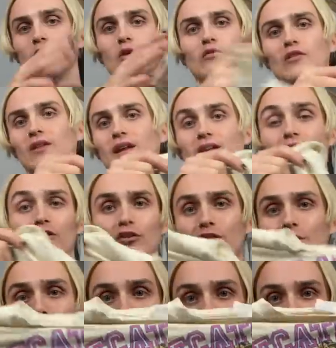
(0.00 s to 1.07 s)
for like 30
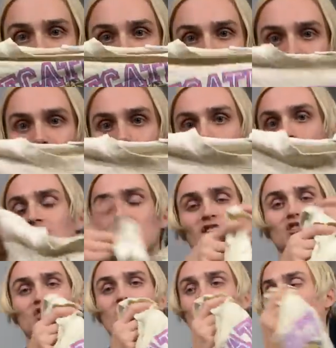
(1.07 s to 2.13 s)
bucks or so.
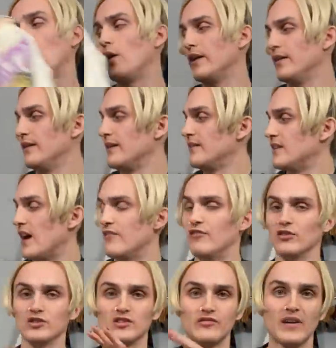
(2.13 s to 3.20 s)
Just kind of wanted to
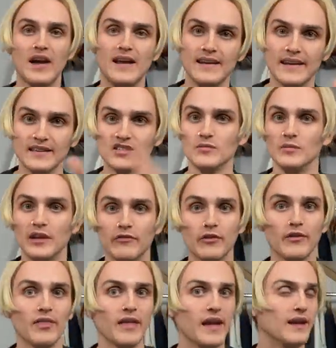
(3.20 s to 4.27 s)
diversify and get some
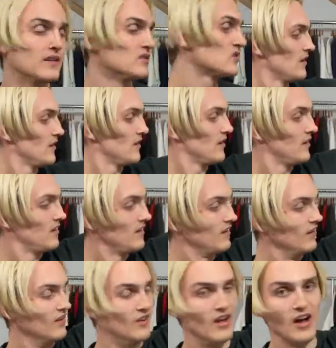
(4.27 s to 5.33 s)
different things.
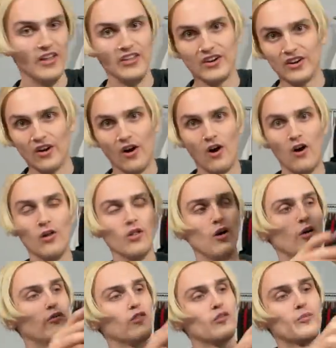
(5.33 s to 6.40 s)
Another all
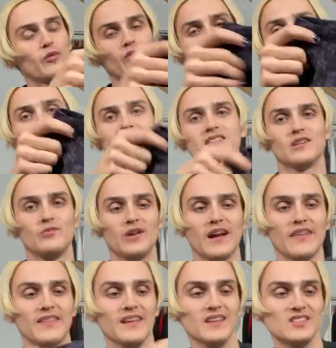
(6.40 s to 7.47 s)
over print. We
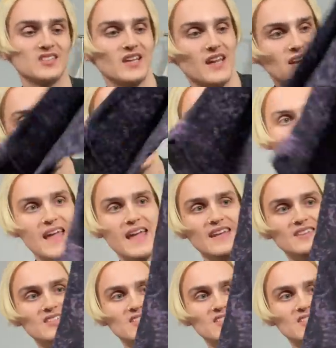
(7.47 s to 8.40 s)
got this Kiss